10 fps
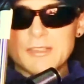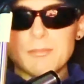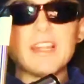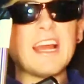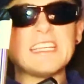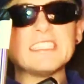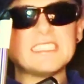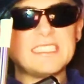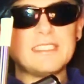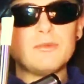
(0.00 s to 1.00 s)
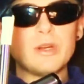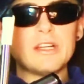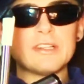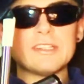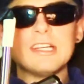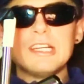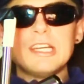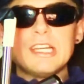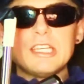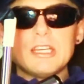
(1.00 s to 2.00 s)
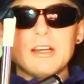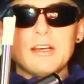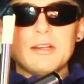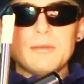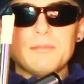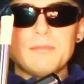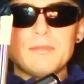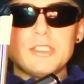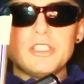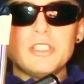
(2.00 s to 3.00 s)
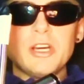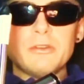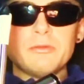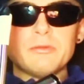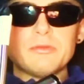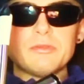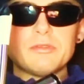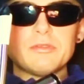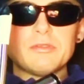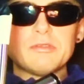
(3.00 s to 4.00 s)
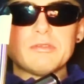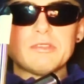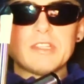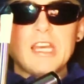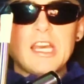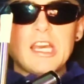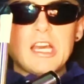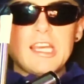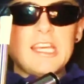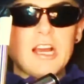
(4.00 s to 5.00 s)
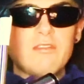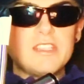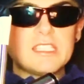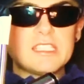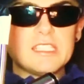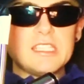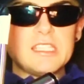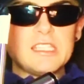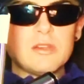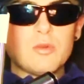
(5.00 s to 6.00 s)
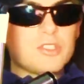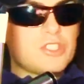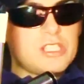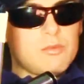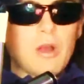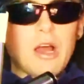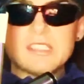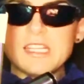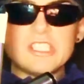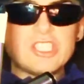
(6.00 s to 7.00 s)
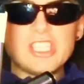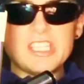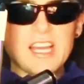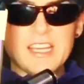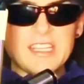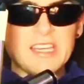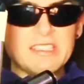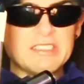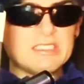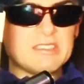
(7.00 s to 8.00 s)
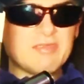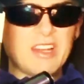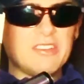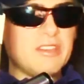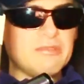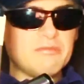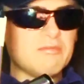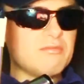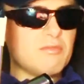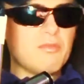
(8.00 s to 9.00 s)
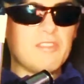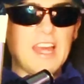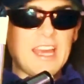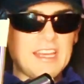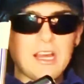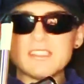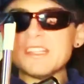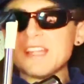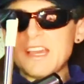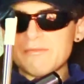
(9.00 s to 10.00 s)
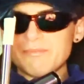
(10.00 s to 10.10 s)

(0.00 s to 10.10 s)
but I can see where, you know, he obviously, or she, well, I'll say she, I guess, I don't know, they, I'll say they,